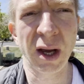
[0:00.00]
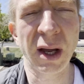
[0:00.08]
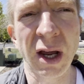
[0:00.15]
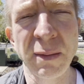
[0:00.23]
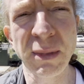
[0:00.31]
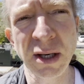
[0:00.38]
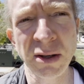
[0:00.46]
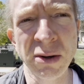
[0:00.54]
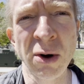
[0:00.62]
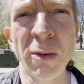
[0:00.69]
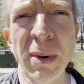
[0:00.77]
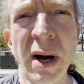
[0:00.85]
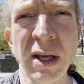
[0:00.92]
and I mean
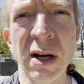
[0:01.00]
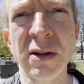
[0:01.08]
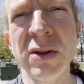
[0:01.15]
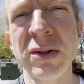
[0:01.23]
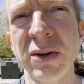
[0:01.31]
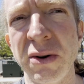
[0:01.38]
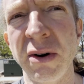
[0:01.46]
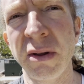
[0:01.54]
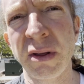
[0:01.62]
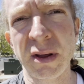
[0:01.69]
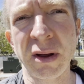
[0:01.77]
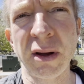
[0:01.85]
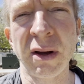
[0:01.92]
nobody on this
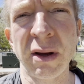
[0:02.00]
earth,